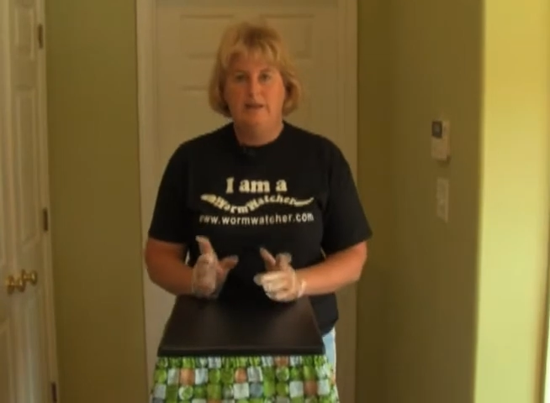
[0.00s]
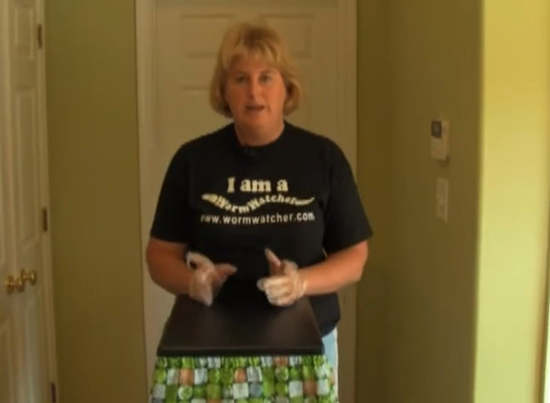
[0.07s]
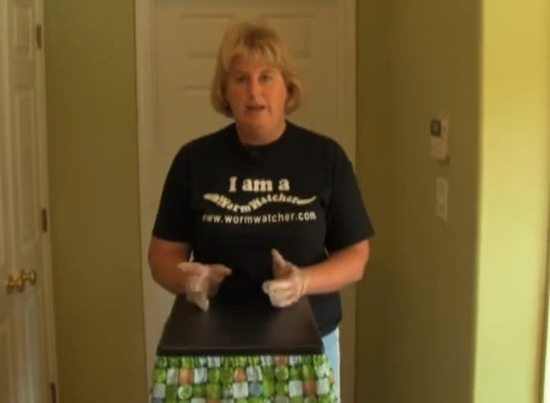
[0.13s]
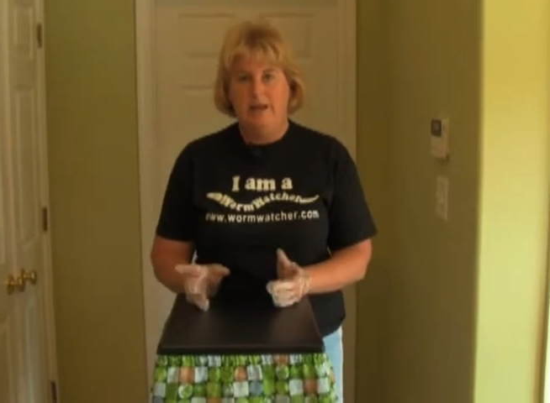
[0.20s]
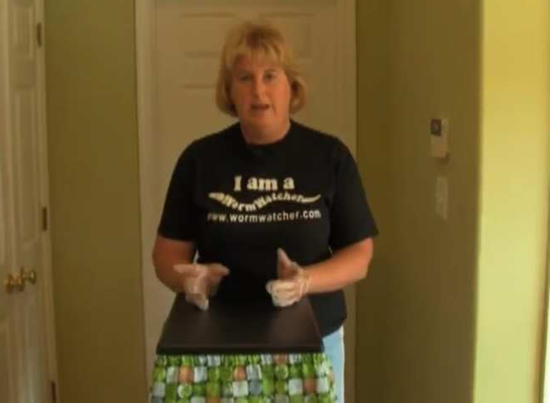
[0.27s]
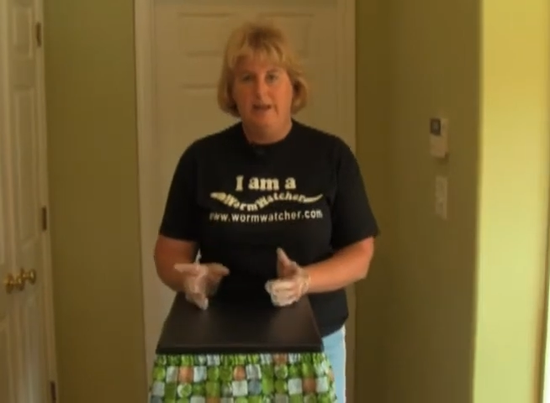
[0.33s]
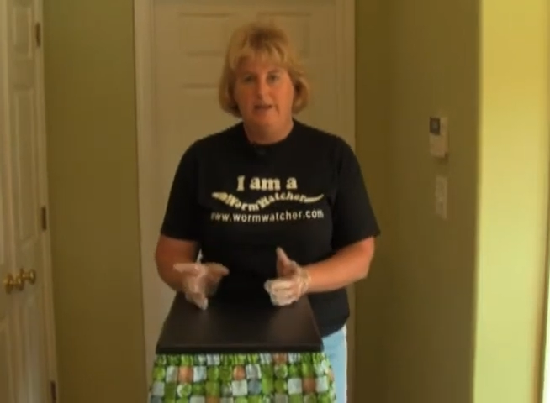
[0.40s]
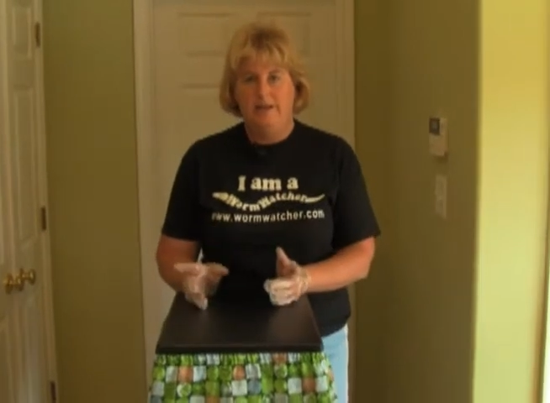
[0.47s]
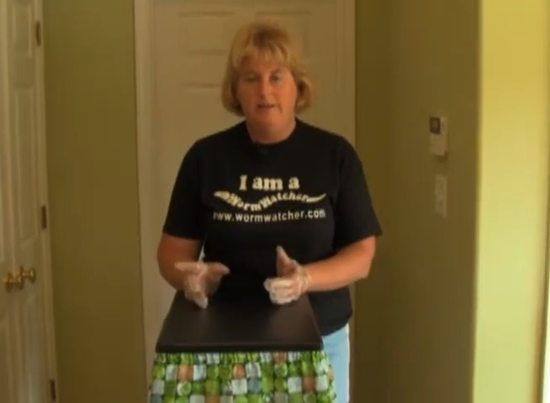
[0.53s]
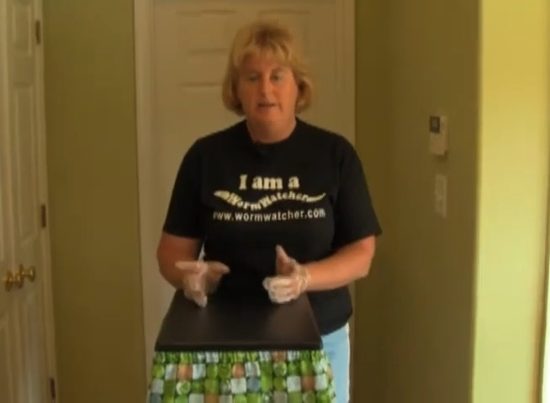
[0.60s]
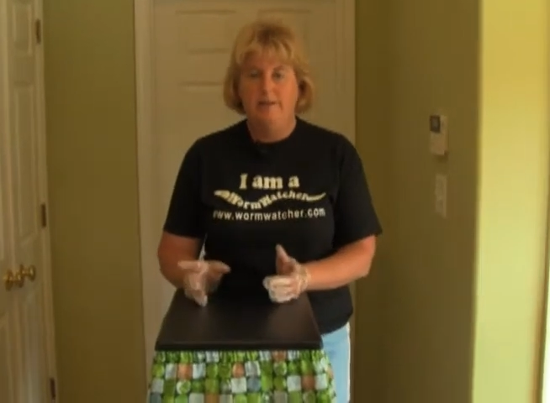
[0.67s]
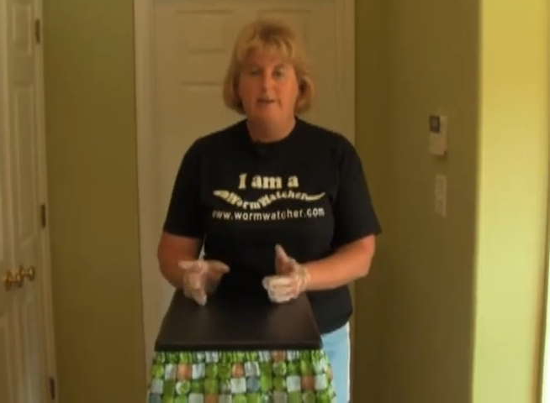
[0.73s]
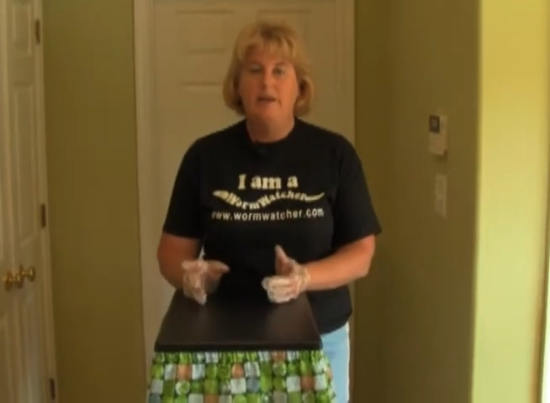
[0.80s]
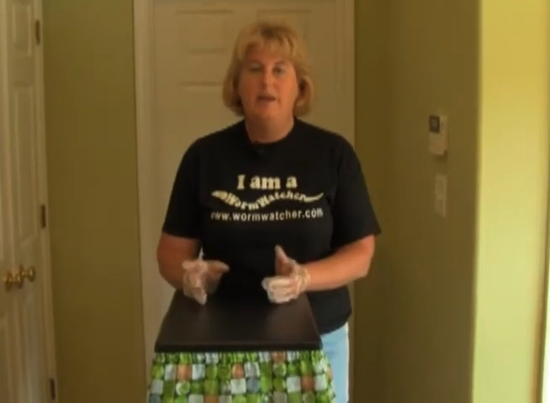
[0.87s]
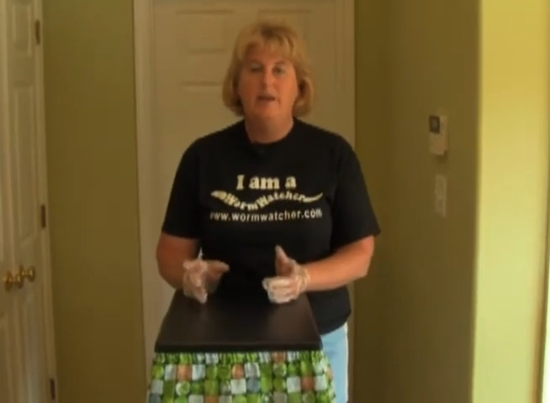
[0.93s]
day,
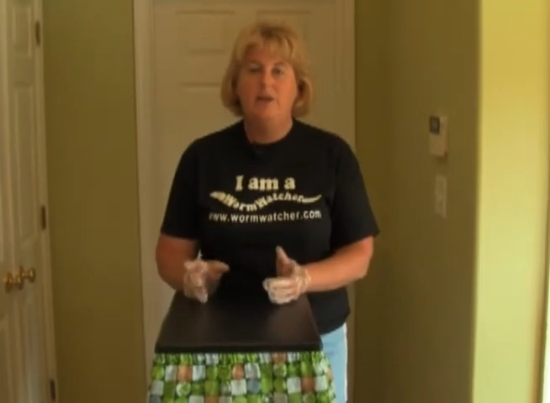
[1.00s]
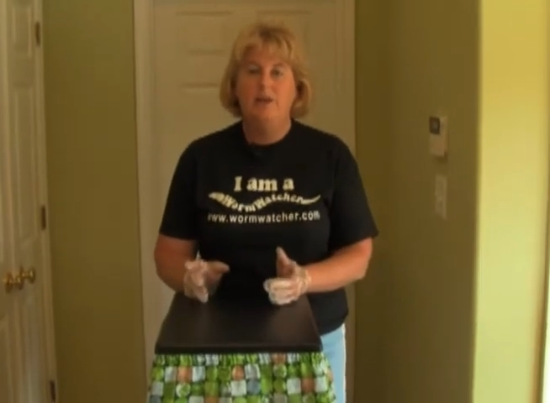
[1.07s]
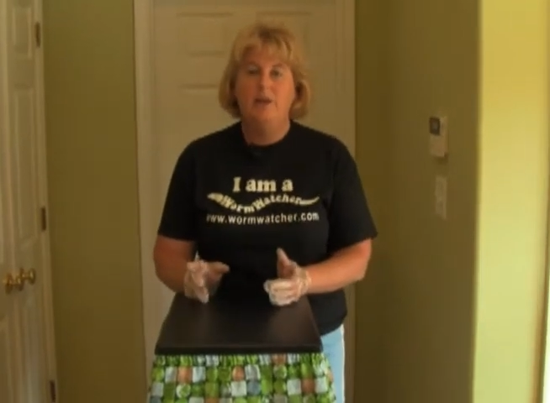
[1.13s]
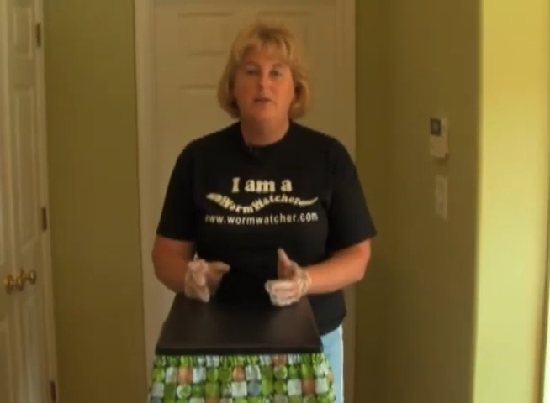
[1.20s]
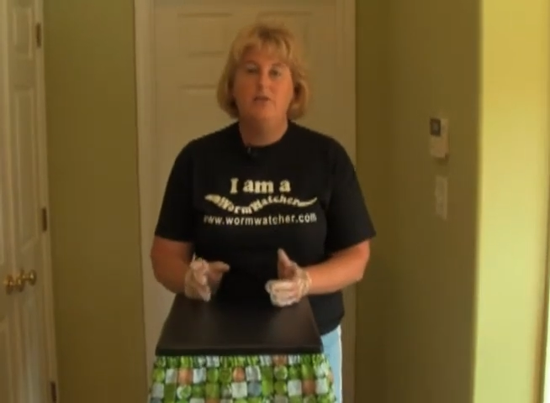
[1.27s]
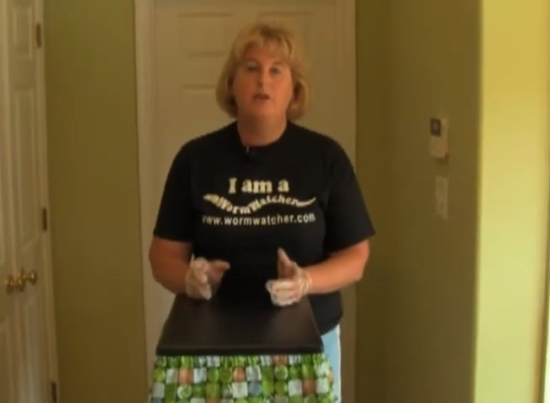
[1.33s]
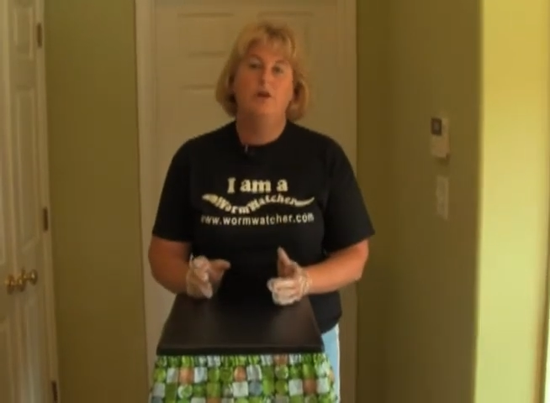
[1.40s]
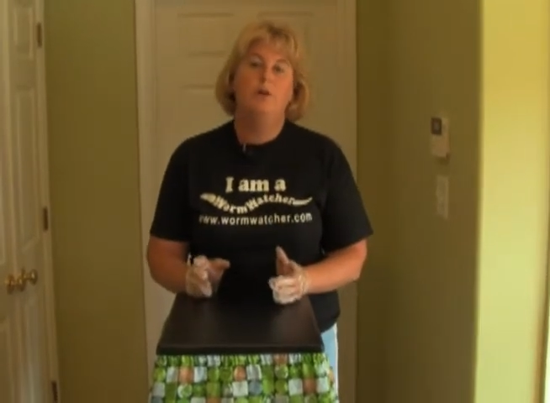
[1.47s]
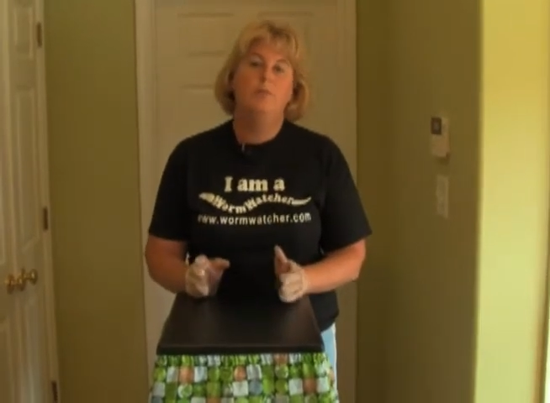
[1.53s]
the day you get to